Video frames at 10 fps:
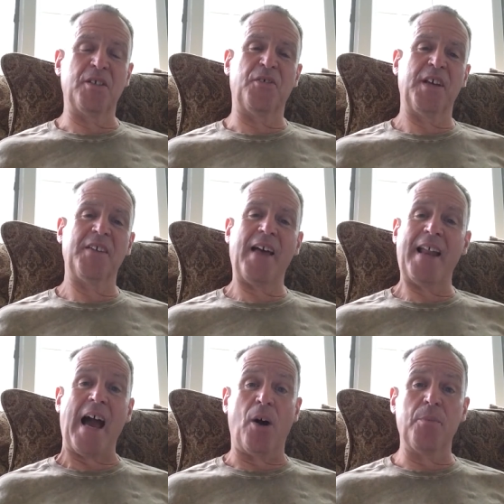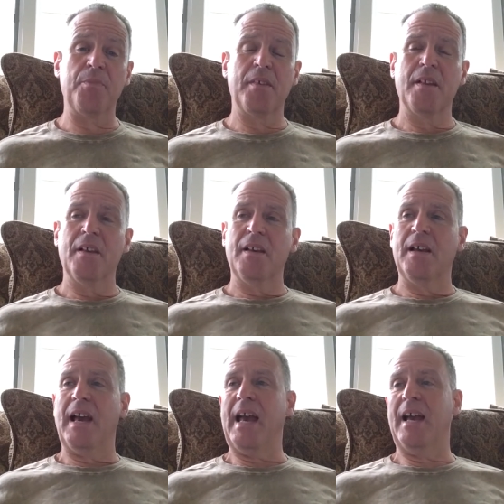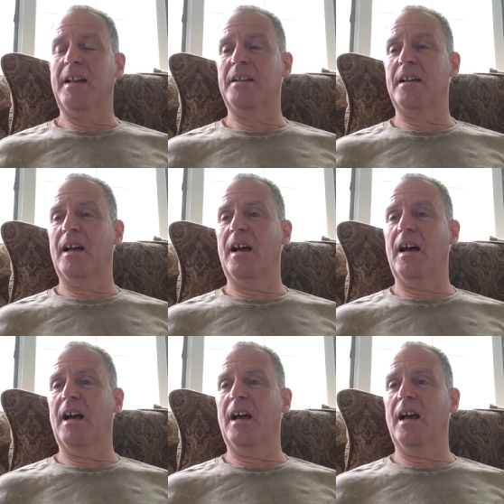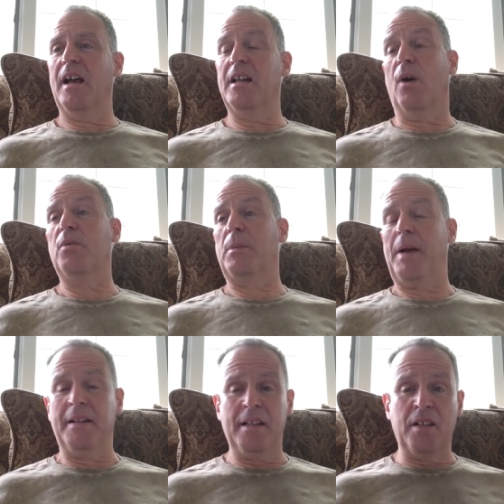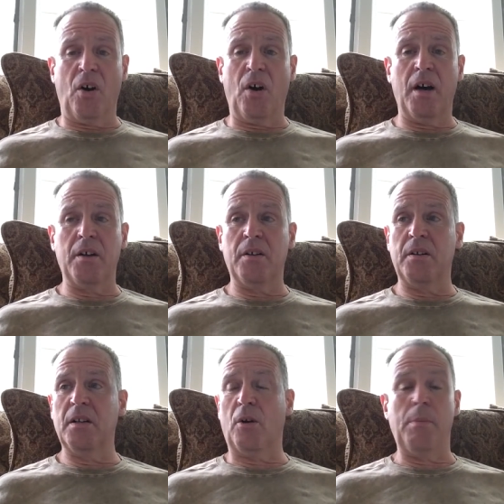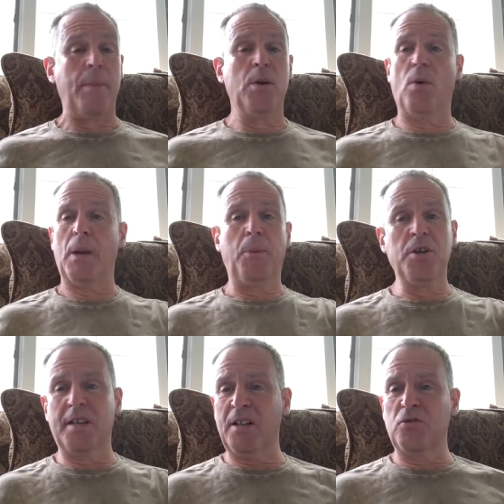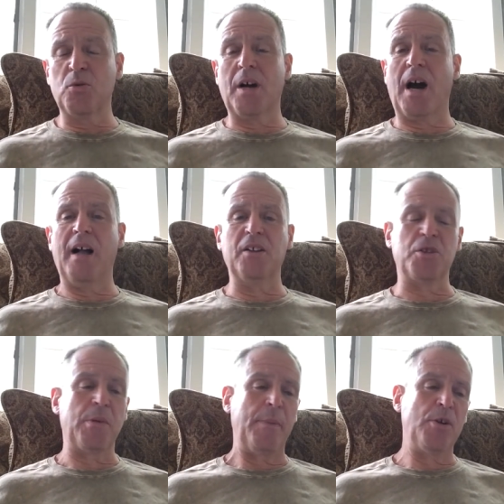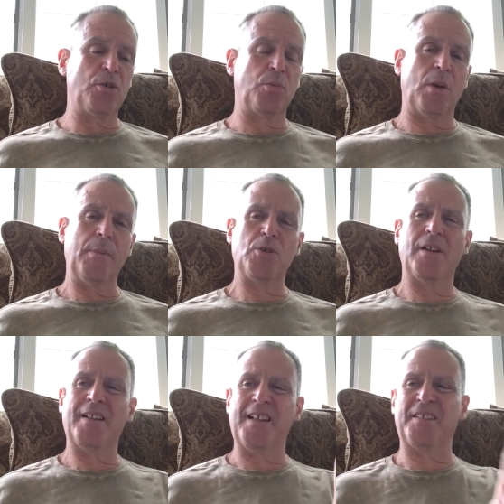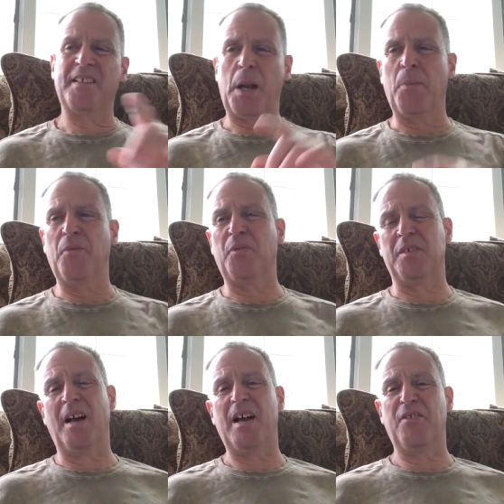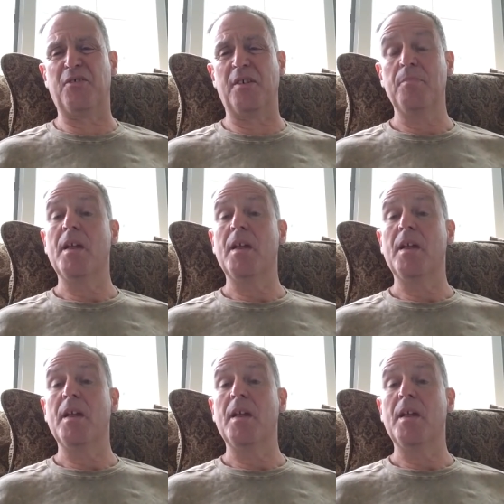to figure that out. And you know, dependent on you know, maybe you want to put your kids through college. Maybe you just want to make sure that they're set up for life.